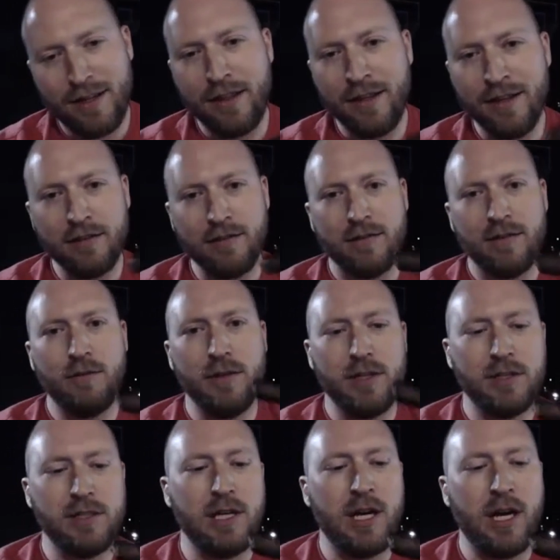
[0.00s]
think with
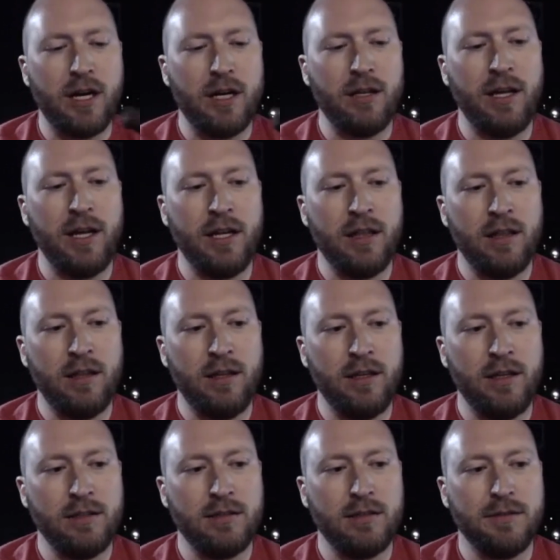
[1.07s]
a cigar like
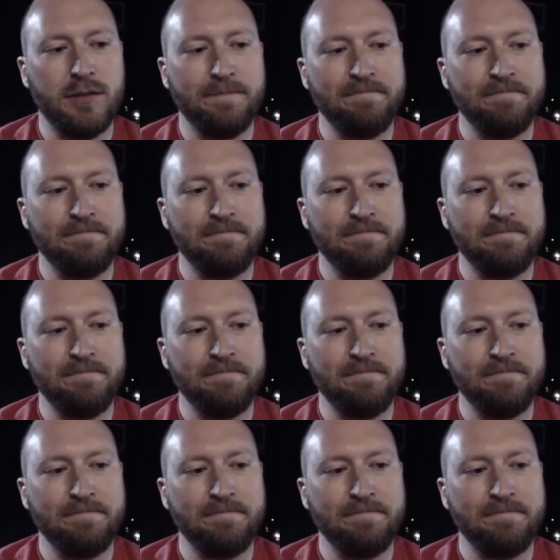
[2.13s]
this,